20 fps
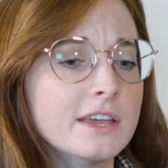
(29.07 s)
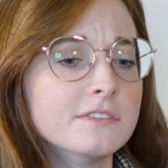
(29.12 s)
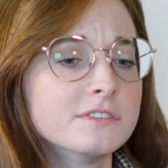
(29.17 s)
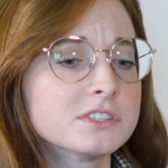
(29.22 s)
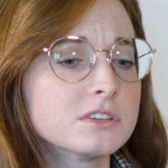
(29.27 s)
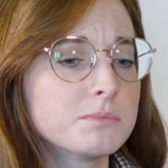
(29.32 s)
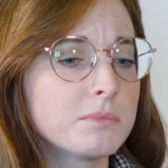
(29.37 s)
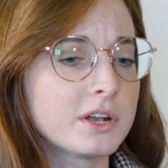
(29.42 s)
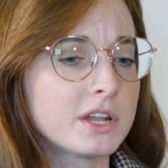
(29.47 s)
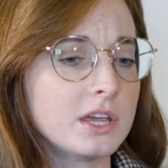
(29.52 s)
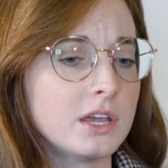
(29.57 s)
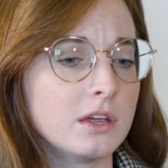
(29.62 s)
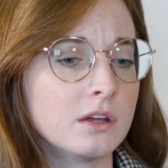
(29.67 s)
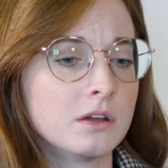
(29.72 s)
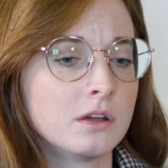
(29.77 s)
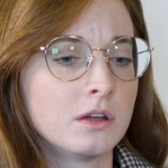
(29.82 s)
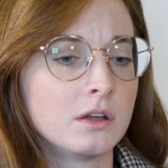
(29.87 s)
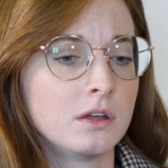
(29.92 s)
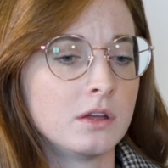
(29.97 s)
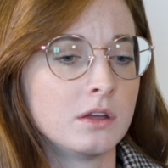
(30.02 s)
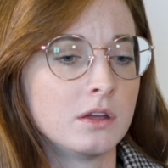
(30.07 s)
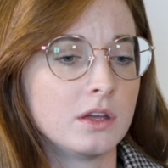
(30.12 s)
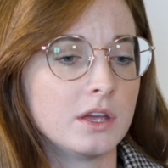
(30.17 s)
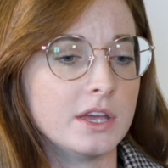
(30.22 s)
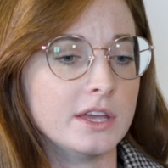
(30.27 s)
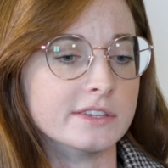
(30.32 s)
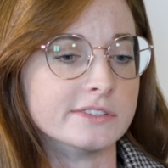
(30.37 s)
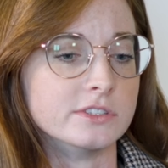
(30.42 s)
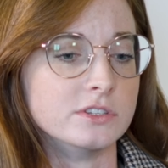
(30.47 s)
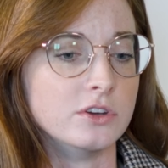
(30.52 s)
if somebody
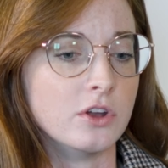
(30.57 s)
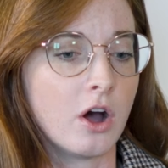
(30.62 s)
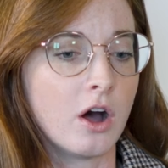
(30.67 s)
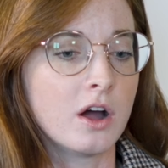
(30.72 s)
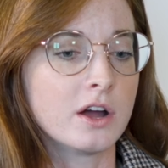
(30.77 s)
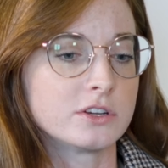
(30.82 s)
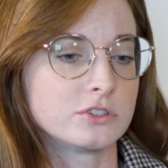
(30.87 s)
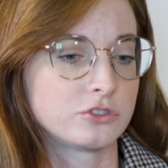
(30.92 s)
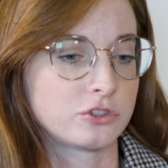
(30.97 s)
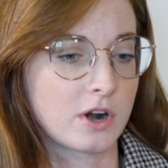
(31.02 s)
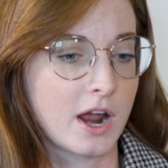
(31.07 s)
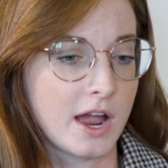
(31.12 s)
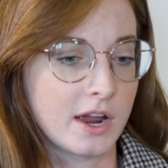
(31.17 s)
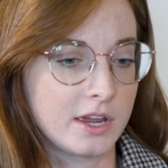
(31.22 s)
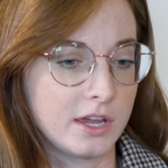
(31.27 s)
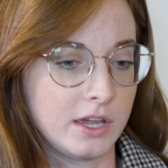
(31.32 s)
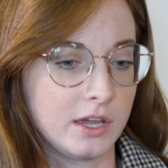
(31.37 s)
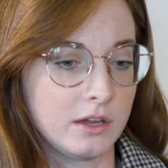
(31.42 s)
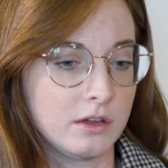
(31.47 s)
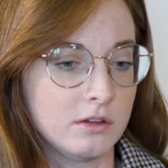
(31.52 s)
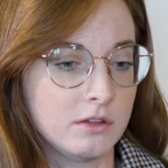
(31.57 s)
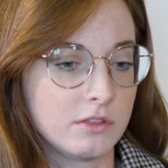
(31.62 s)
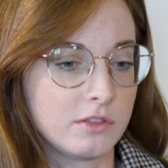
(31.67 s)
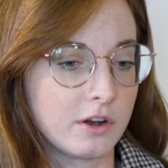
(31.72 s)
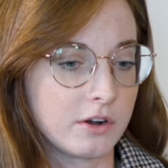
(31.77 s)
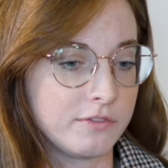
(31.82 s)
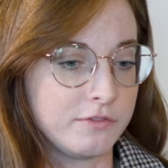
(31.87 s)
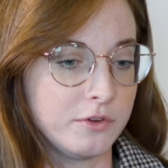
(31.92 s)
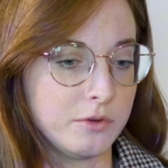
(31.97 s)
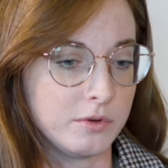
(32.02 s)
is not tracking
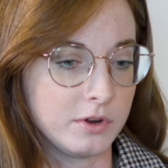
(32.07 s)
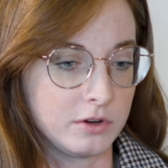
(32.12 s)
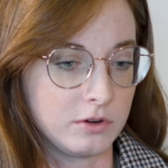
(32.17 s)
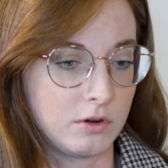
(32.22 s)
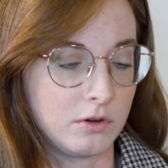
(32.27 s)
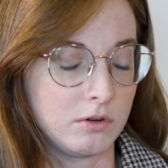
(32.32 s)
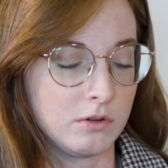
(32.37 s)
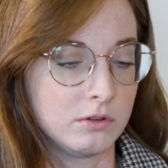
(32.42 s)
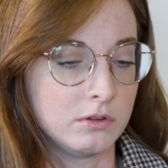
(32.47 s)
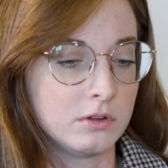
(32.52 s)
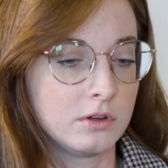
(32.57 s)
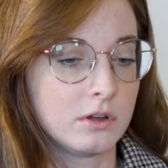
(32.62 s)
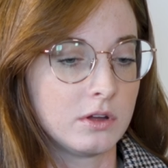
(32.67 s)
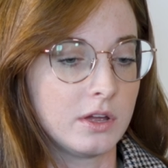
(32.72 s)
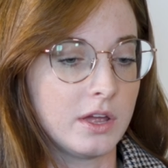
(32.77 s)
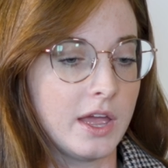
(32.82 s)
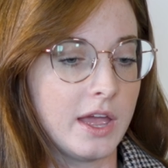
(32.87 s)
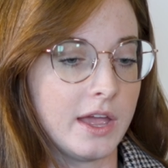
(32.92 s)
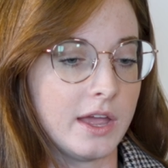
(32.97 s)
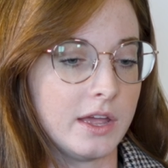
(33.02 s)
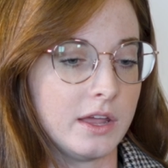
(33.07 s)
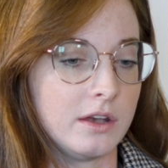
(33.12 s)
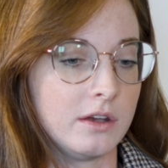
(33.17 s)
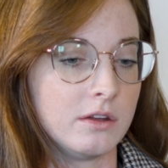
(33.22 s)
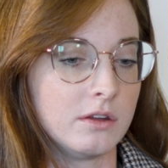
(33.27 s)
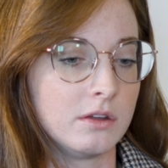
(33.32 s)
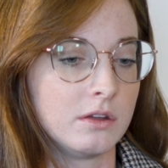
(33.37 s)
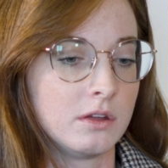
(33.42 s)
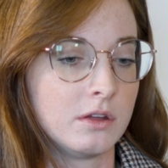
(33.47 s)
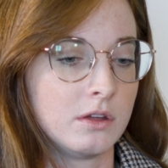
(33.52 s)
their food at all,
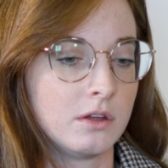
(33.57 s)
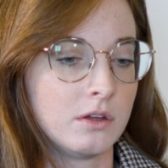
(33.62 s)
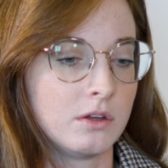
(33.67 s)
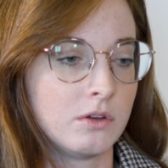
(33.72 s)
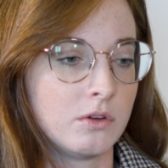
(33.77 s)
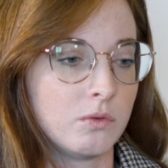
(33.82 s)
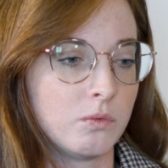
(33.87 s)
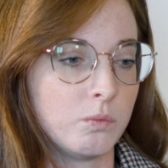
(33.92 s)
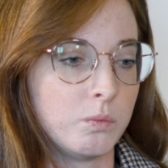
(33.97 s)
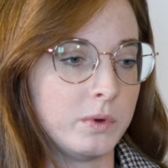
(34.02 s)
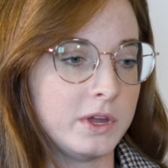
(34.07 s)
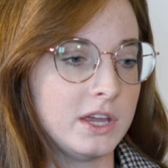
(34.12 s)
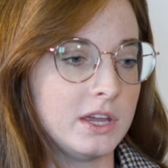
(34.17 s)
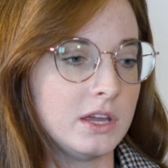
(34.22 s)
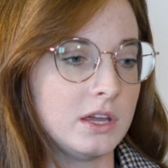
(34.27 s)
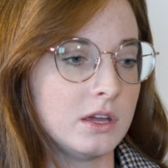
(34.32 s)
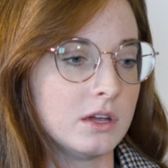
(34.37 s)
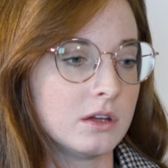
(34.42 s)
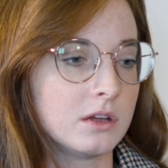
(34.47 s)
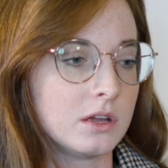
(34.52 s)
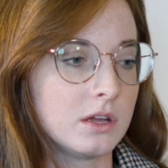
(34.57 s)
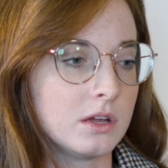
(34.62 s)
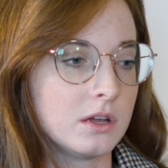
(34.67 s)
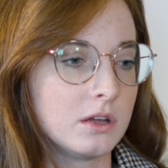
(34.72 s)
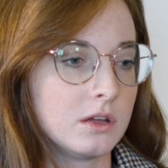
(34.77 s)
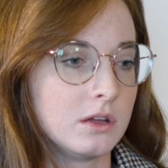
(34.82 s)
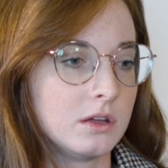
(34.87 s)
and we